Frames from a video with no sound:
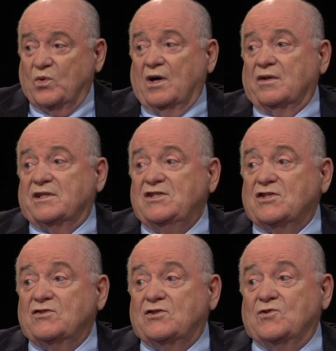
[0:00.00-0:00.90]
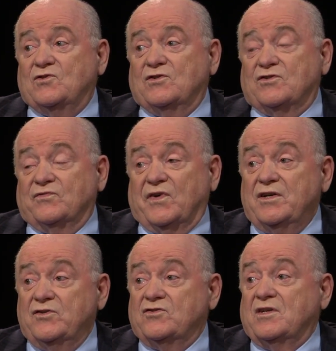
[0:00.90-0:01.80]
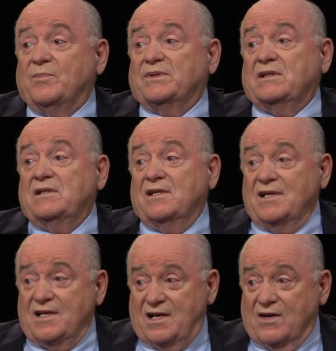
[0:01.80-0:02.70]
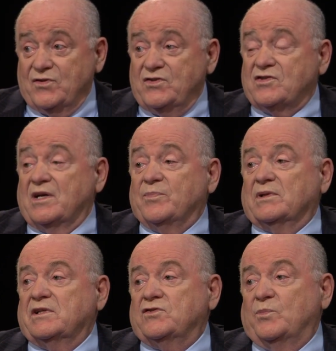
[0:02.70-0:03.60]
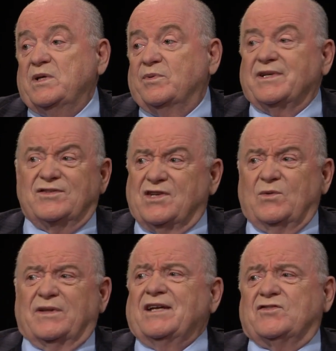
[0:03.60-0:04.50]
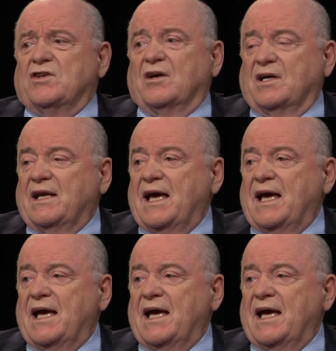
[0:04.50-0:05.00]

Well, these institutions are funded separately, governed separately, so people then say, well, that's not going to